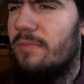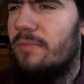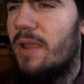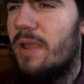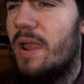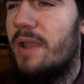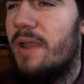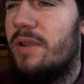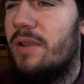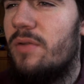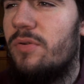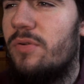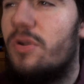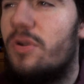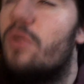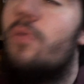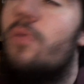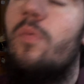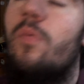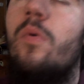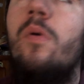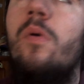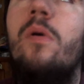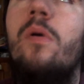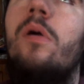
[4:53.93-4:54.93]
I don't
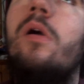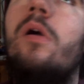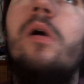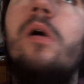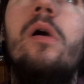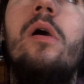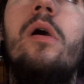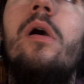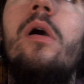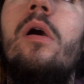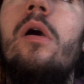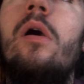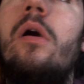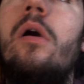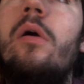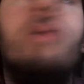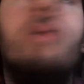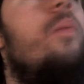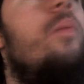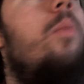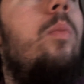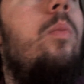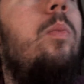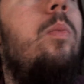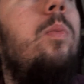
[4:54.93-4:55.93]
know
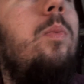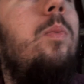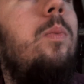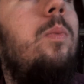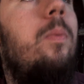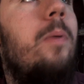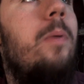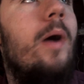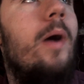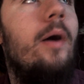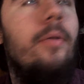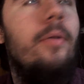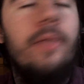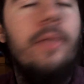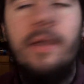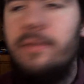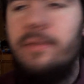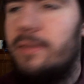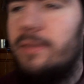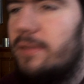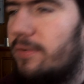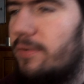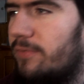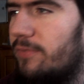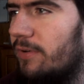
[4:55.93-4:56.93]
how
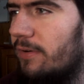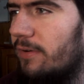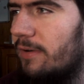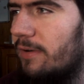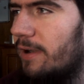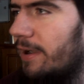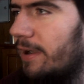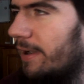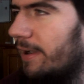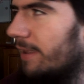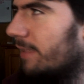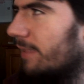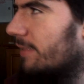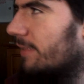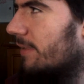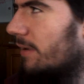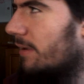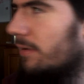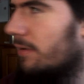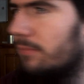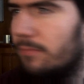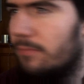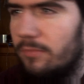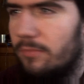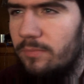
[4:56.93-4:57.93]
that's different or
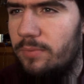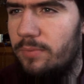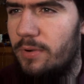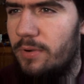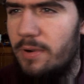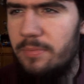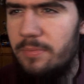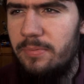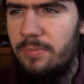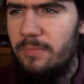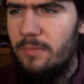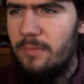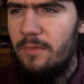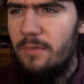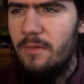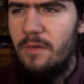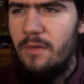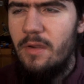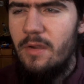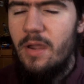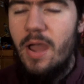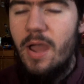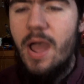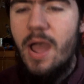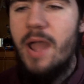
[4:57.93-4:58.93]
anything.
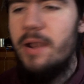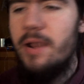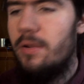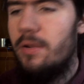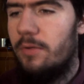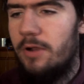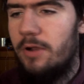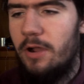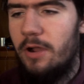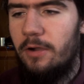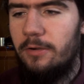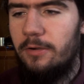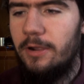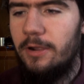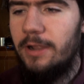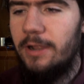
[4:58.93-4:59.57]
I don't know.